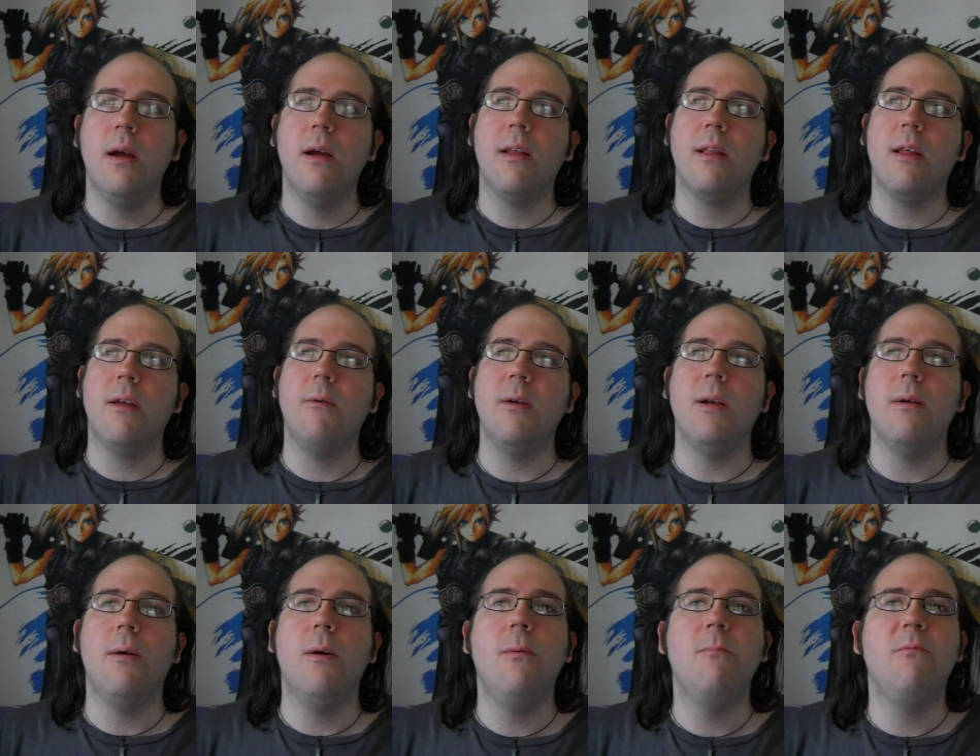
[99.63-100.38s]
They
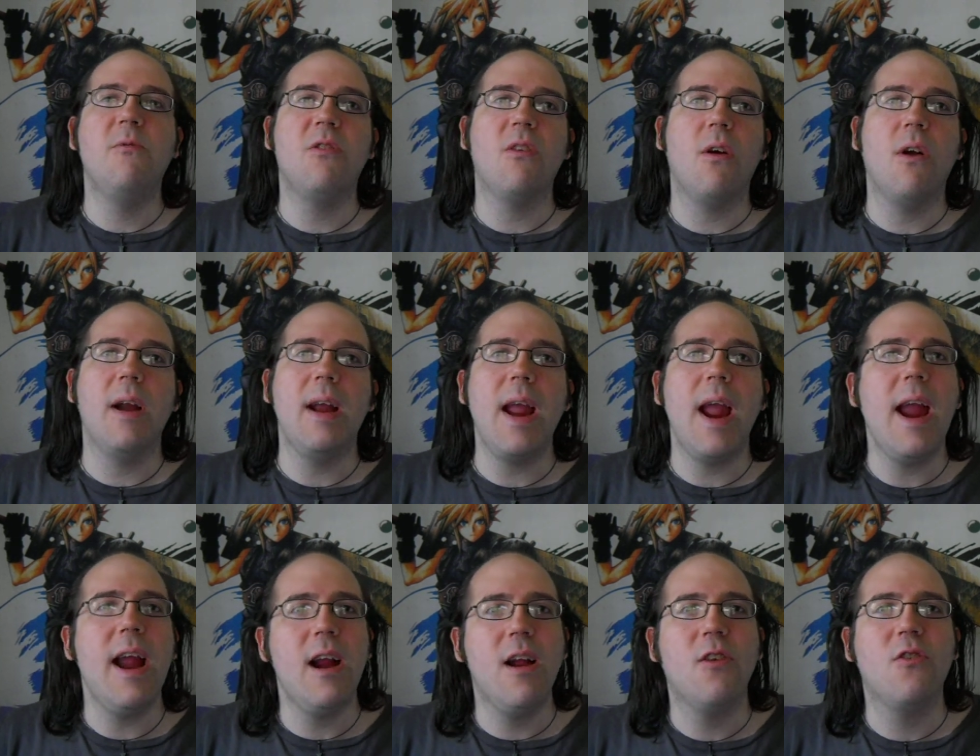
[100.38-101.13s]
went, oh, sorry,
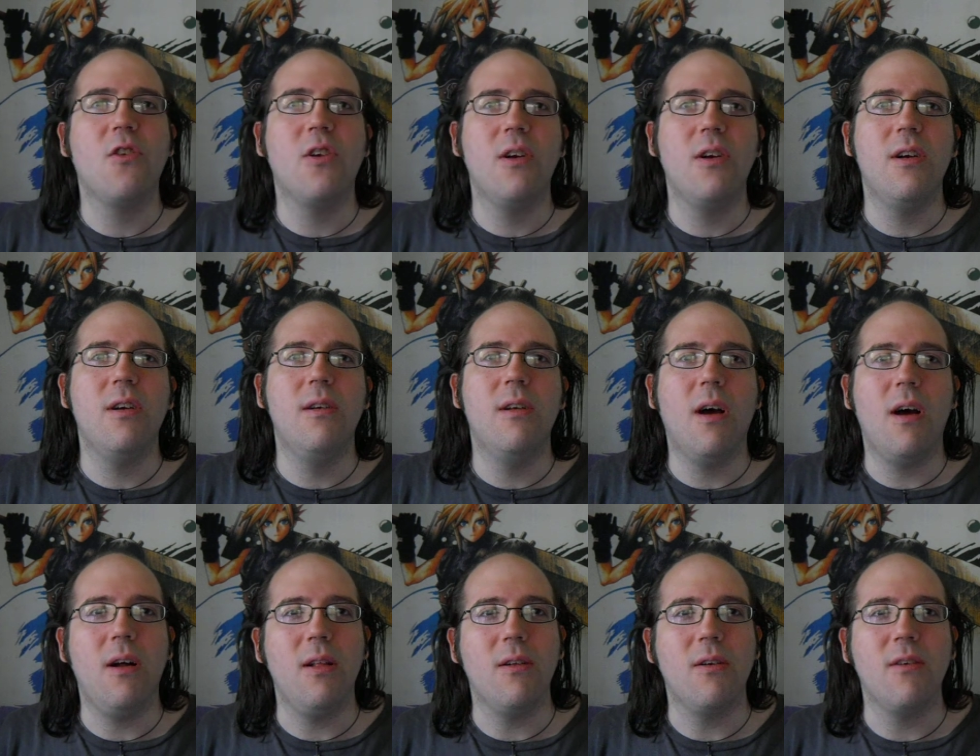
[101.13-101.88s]

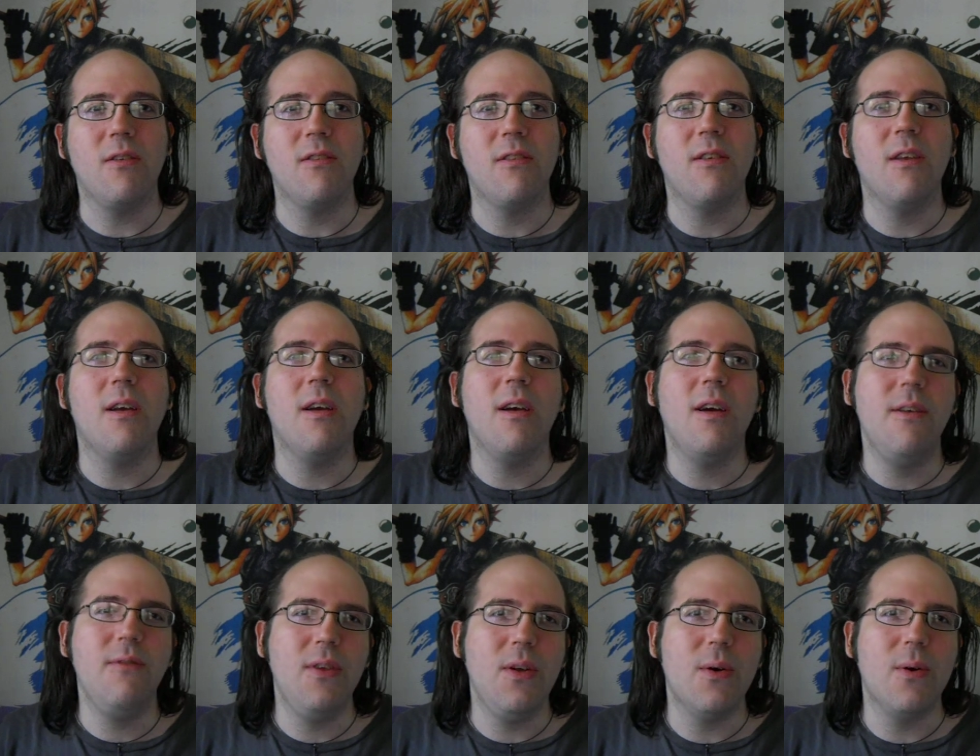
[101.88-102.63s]
$800
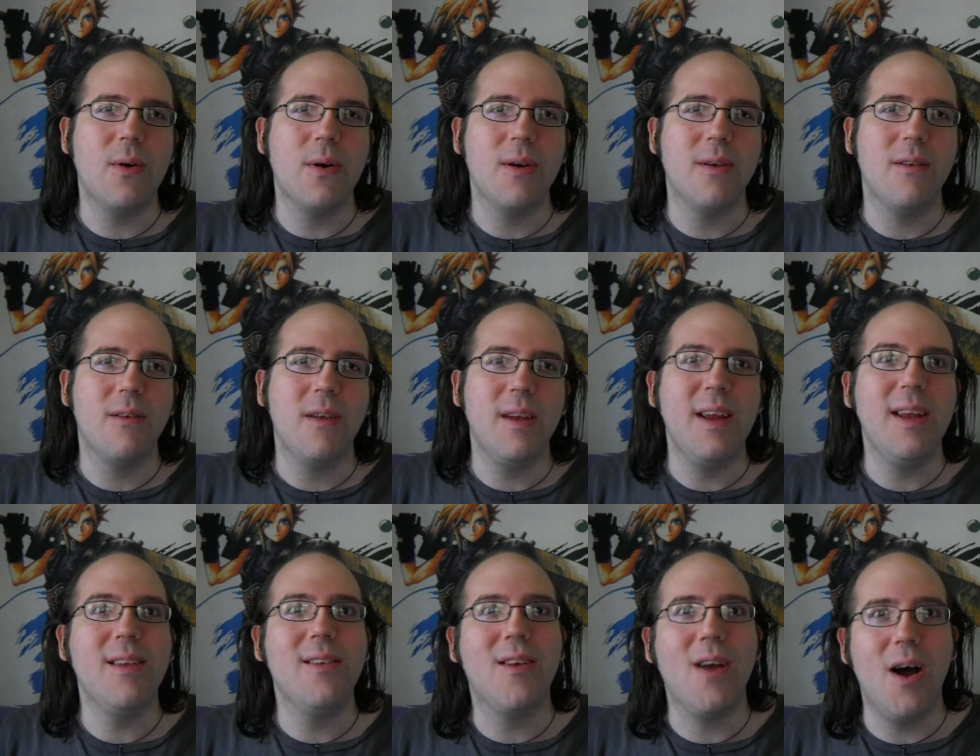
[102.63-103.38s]
of yours
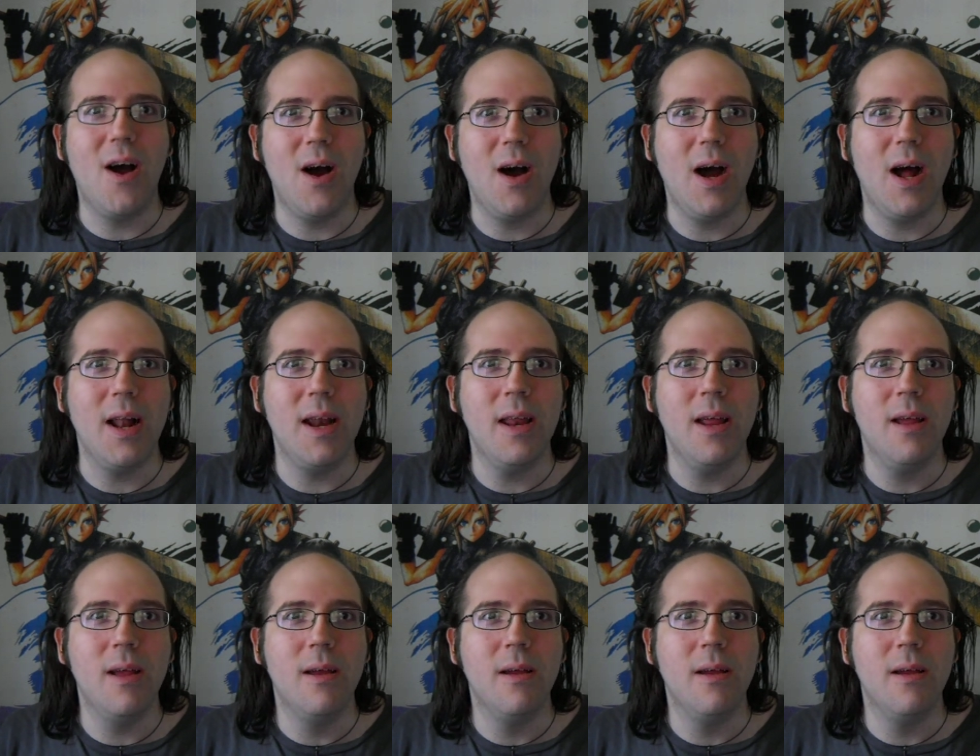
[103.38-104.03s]
is gone.